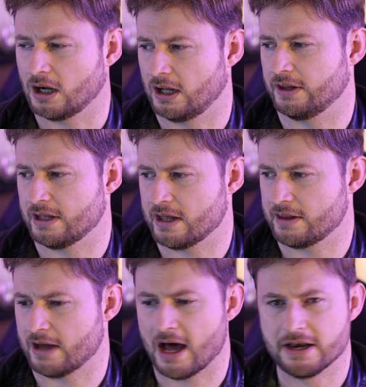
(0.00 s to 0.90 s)
uh,
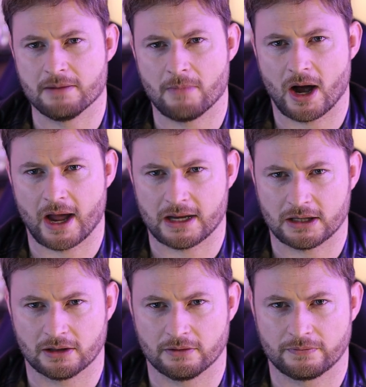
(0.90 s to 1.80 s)
the the
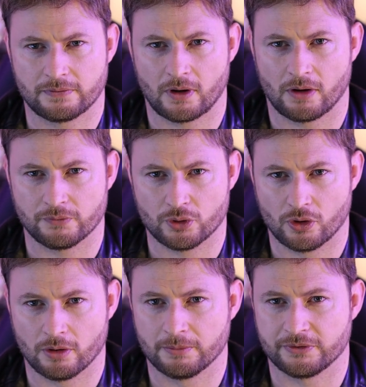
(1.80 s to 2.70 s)
undermining of, of
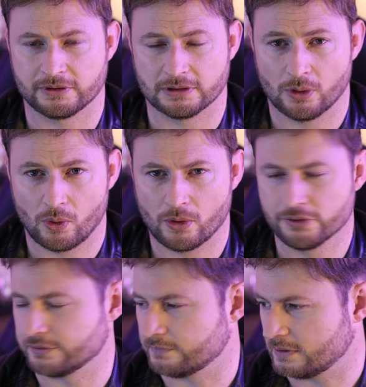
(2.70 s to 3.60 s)
norms and
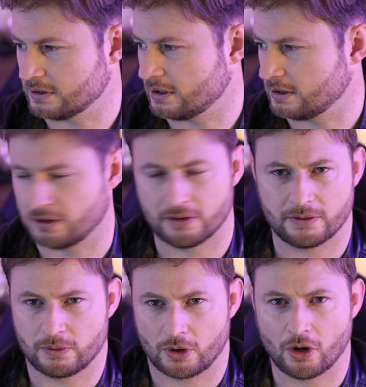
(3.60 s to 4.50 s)
laws, of, you know,
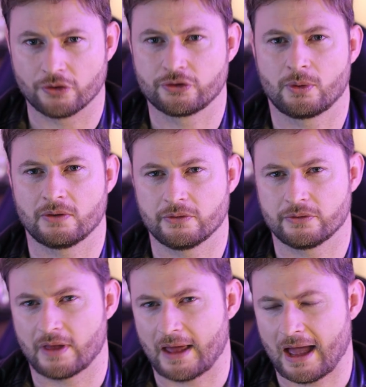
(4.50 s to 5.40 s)
the, the
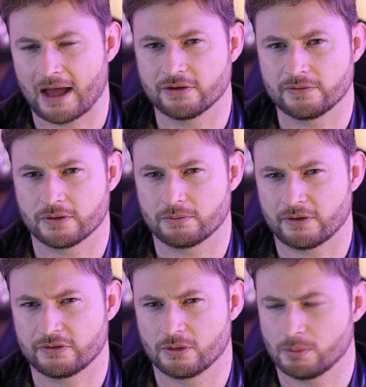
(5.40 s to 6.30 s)
consequences that has for the
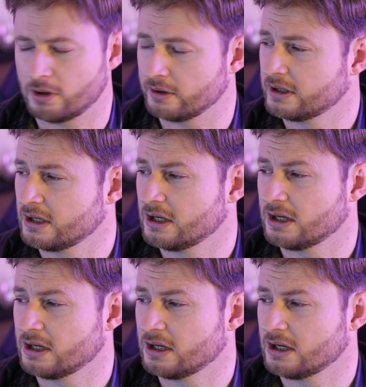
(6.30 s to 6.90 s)
rest of the world.